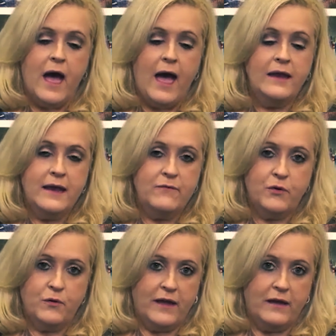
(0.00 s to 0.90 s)
I
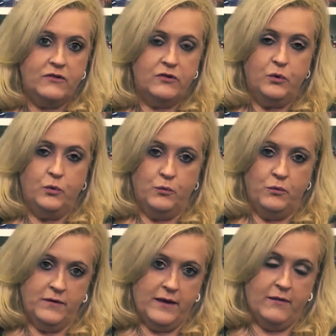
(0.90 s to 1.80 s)
never like to
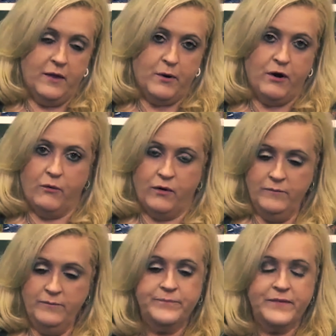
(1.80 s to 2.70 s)
tell a borrower
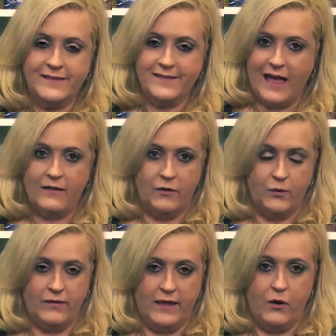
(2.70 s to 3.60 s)
exactly
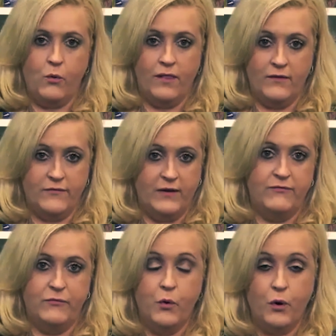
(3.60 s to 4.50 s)
what they qualify
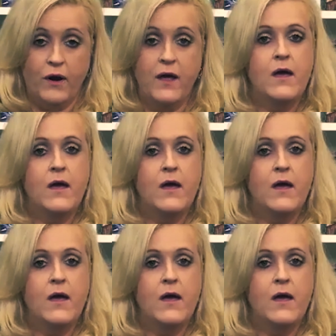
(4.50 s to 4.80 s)
for.